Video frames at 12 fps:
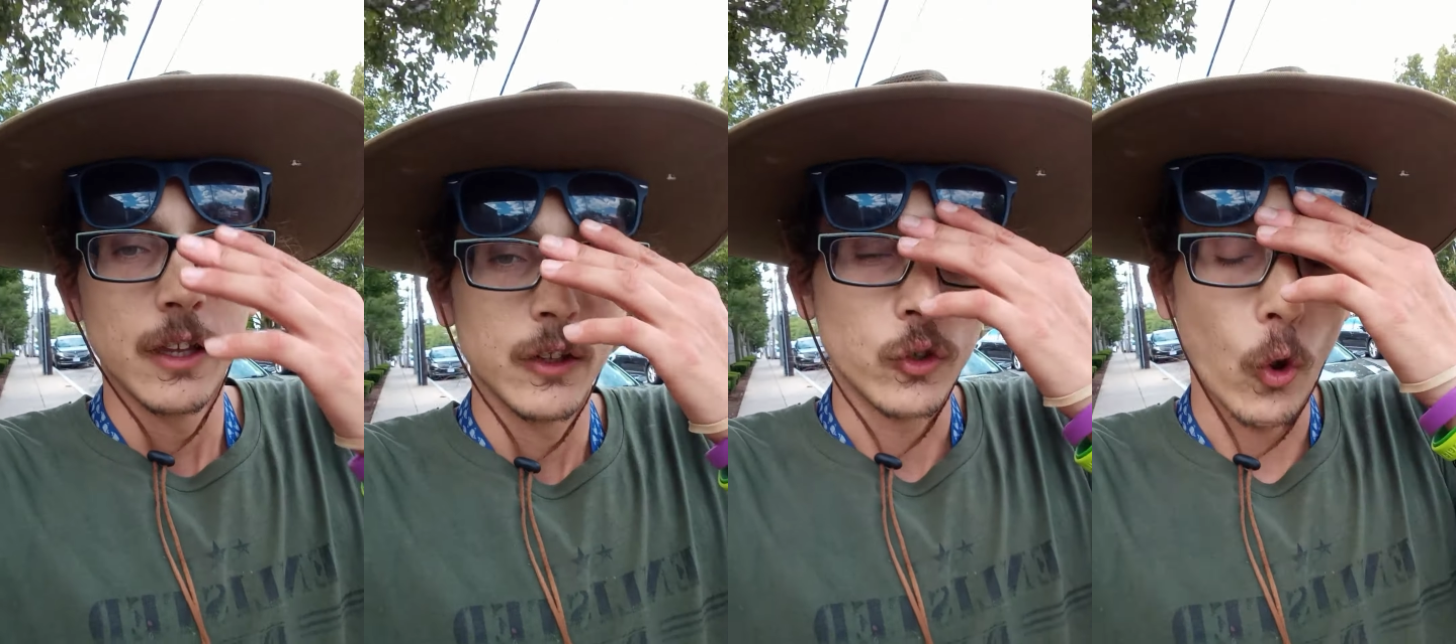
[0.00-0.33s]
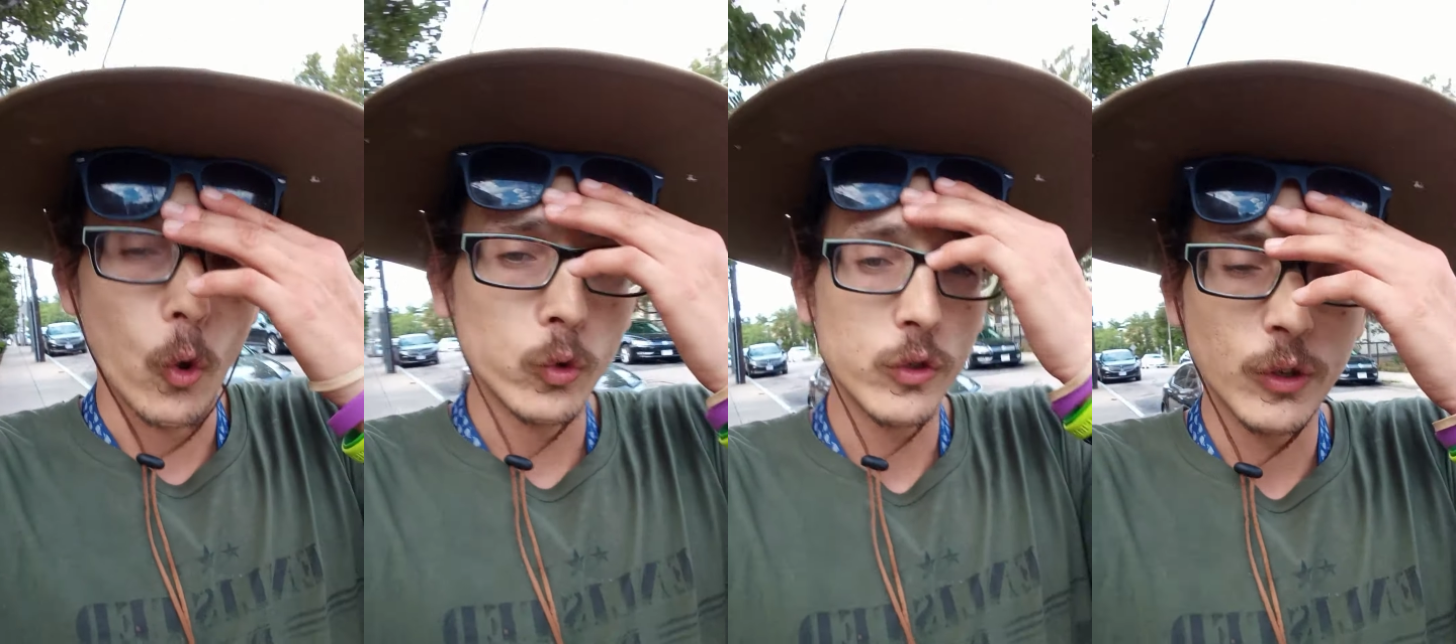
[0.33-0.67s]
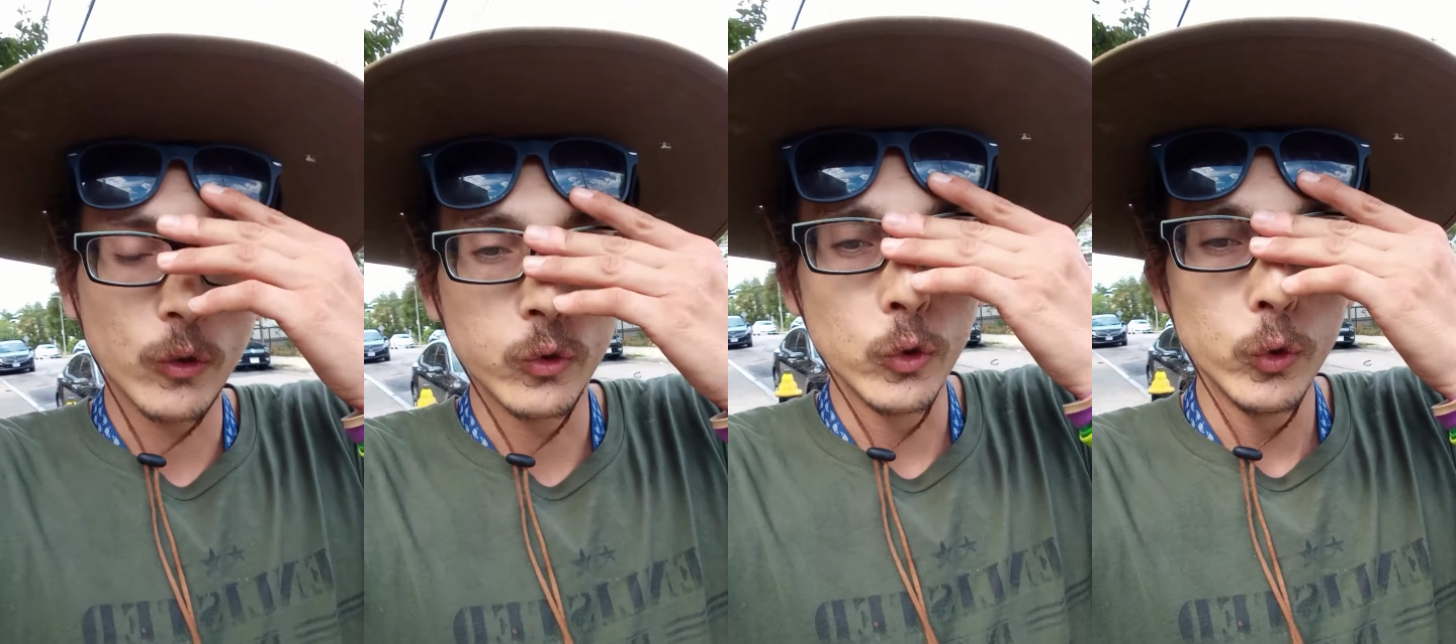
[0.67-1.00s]
Don't
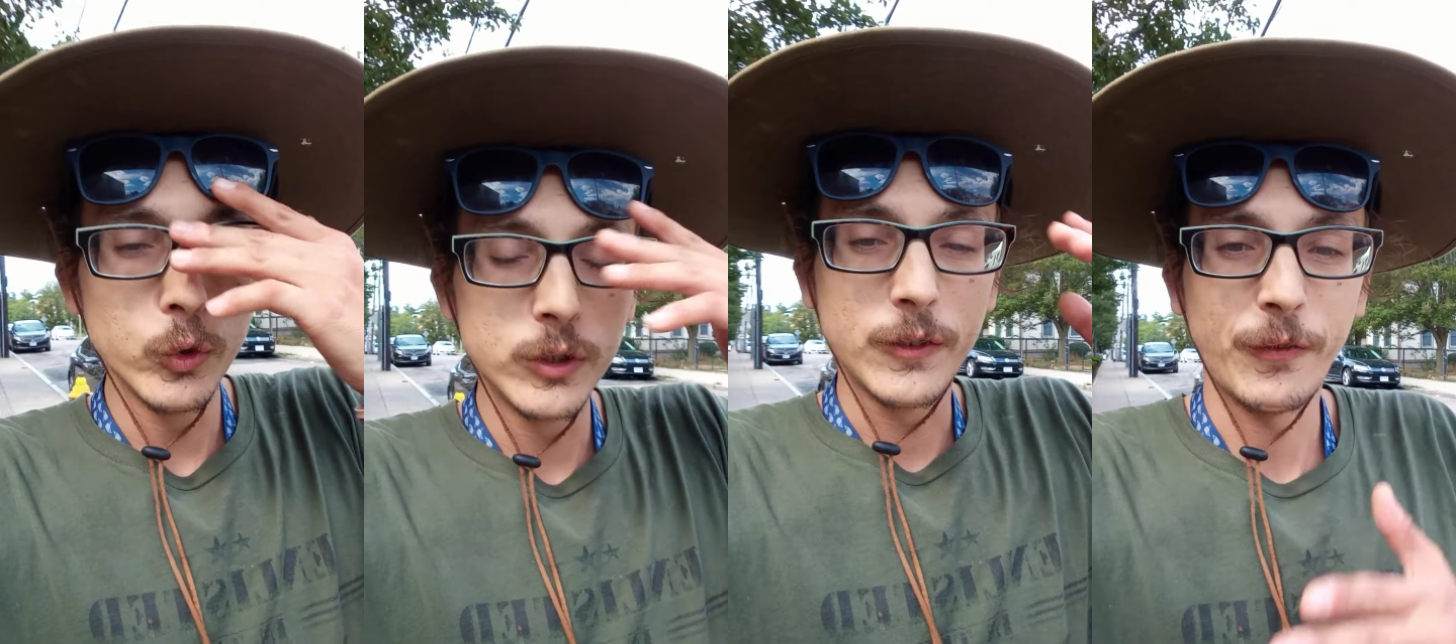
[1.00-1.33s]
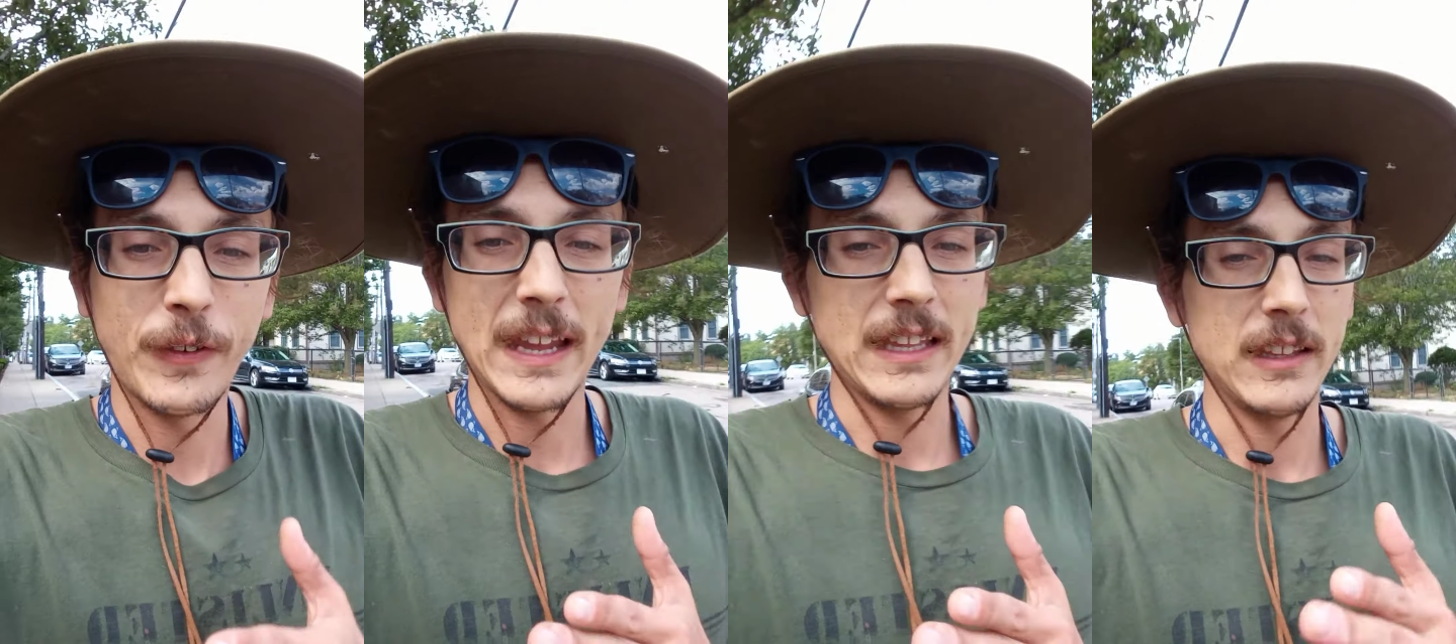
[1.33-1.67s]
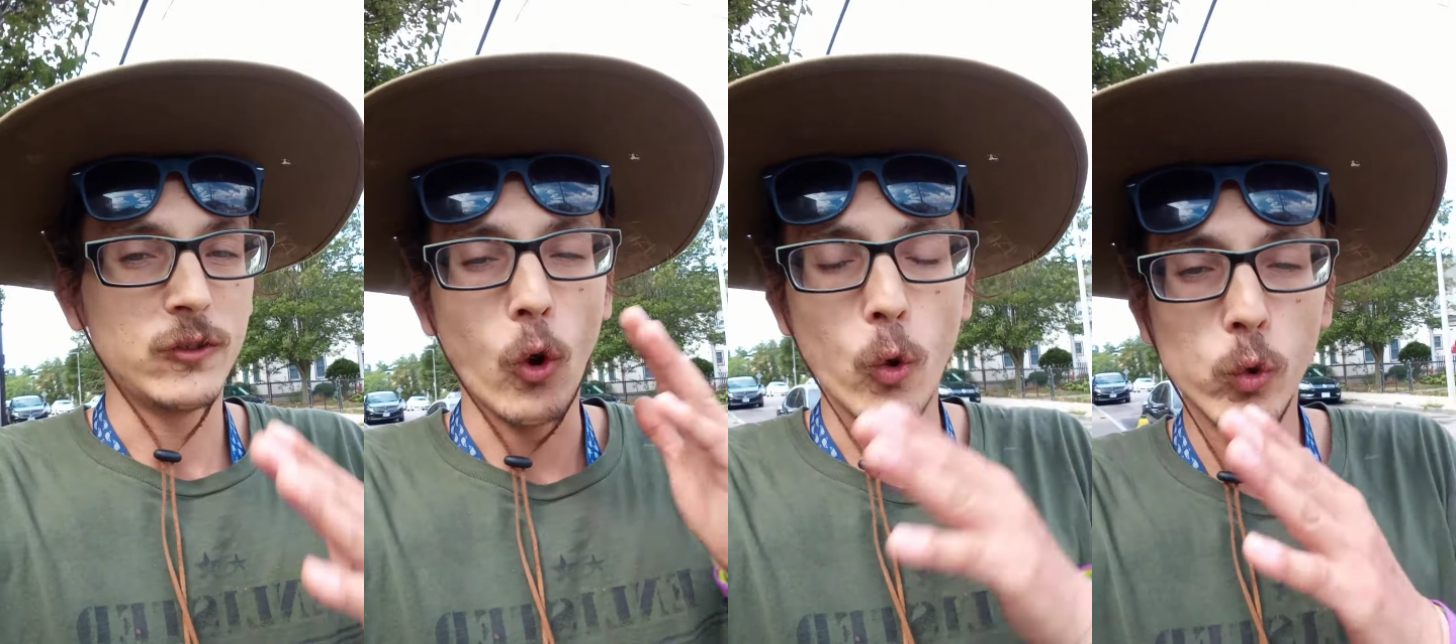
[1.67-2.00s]
lose faith.
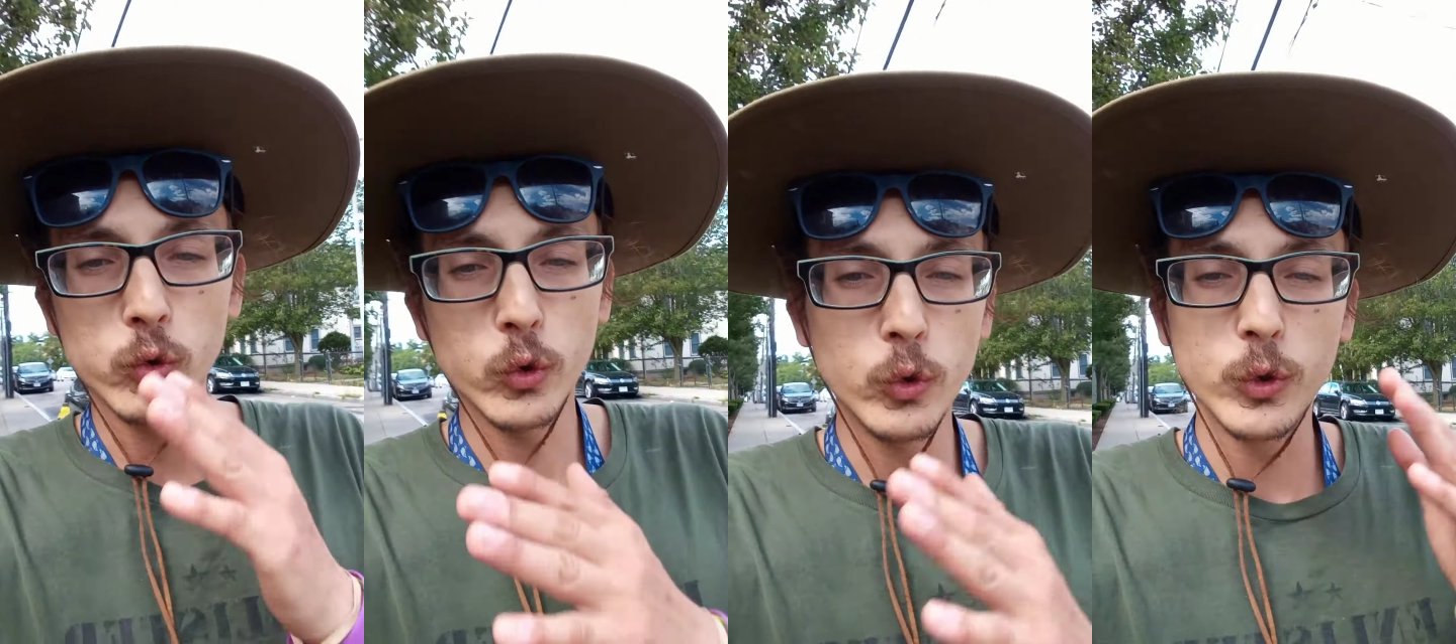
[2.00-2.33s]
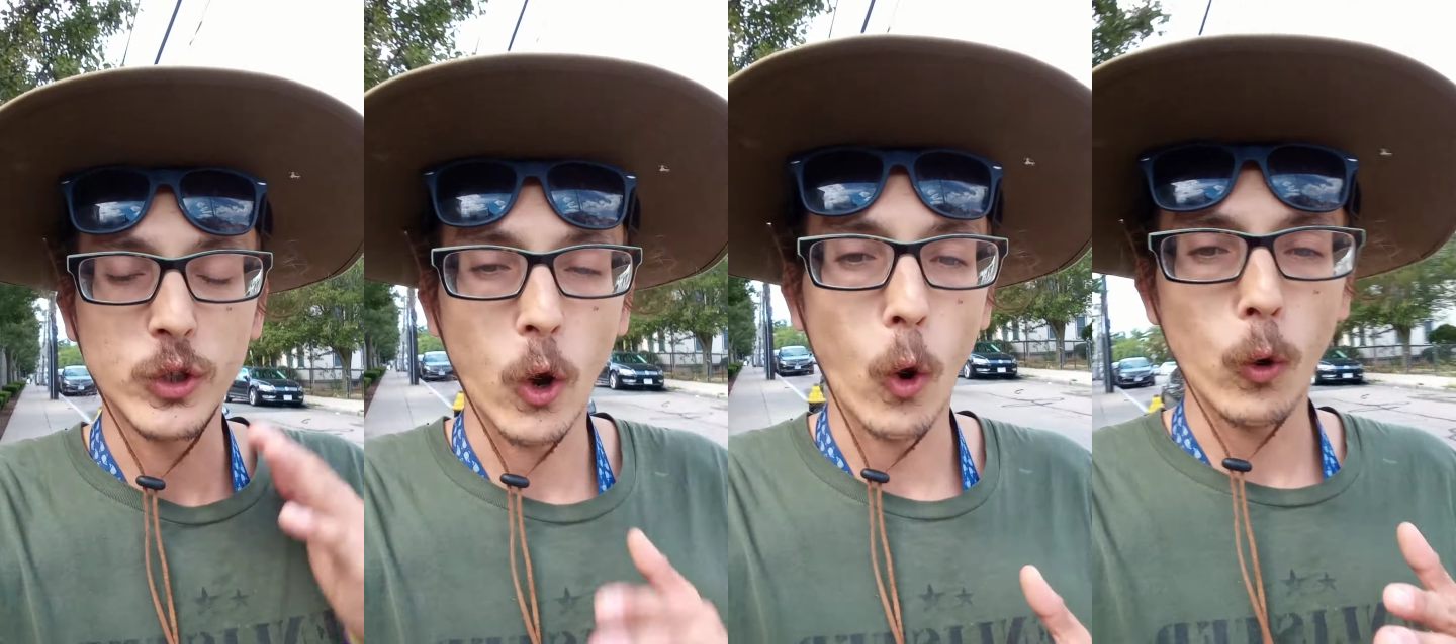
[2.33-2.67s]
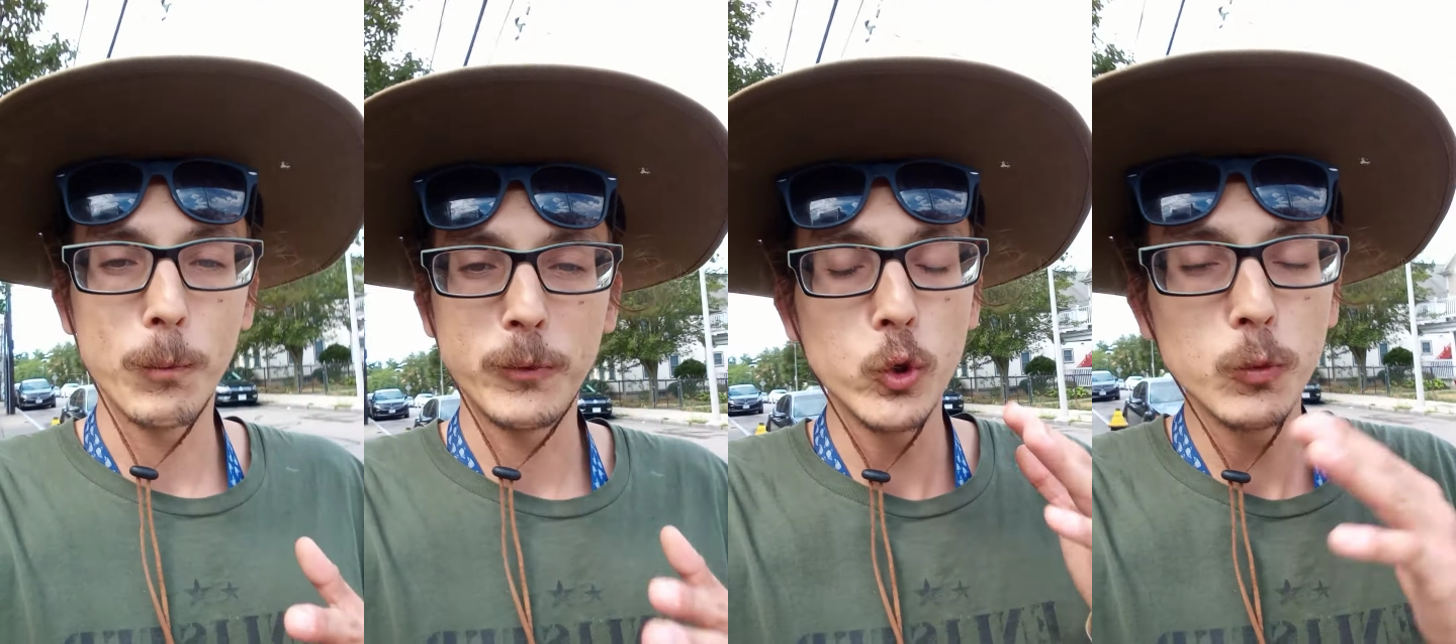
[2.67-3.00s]
Don't lose
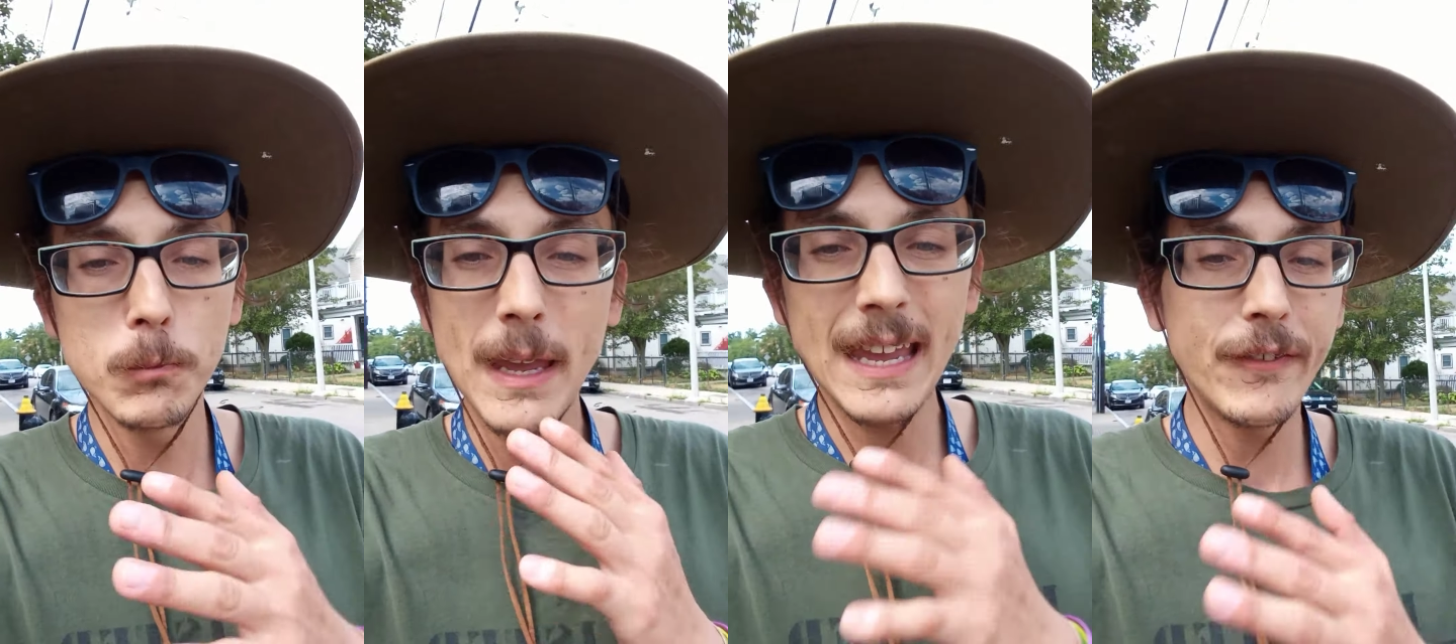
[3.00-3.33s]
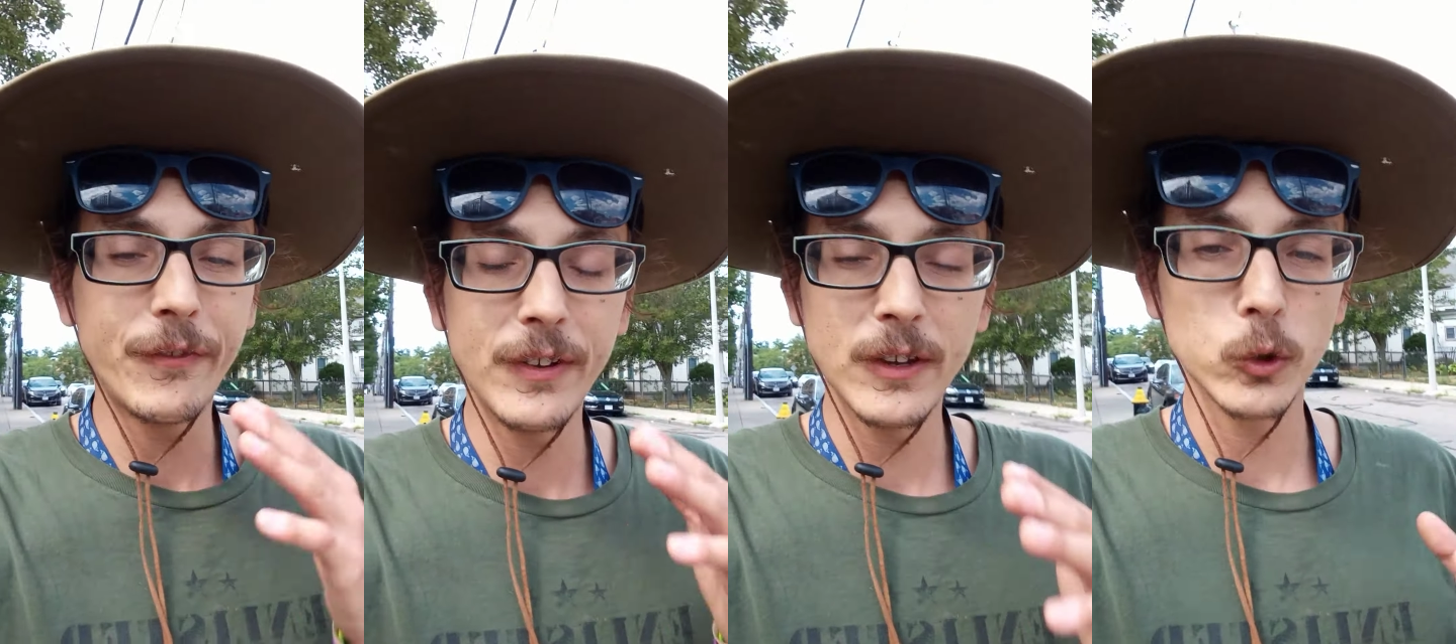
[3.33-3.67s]
hope. You may feel